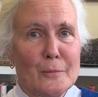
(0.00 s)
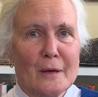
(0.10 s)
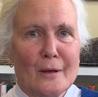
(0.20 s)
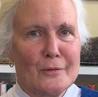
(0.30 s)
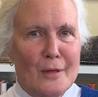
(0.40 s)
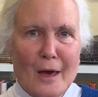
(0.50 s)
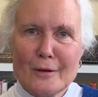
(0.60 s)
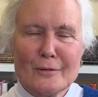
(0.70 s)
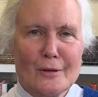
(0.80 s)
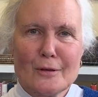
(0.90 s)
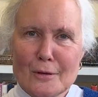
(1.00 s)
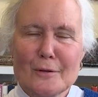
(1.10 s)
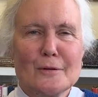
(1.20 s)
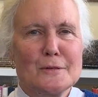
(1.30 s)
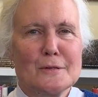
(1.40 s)
because that is a
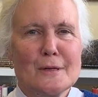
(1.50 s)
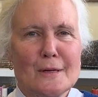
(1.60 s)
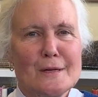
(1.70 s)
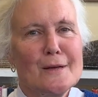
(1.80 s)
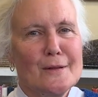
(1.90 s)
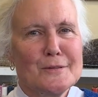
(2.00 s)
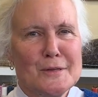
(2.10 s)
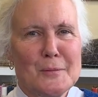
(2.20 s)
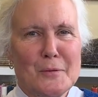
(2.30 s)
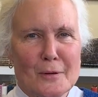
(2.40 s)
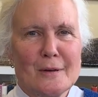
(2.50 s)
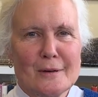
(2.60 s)
huge deal. It's an important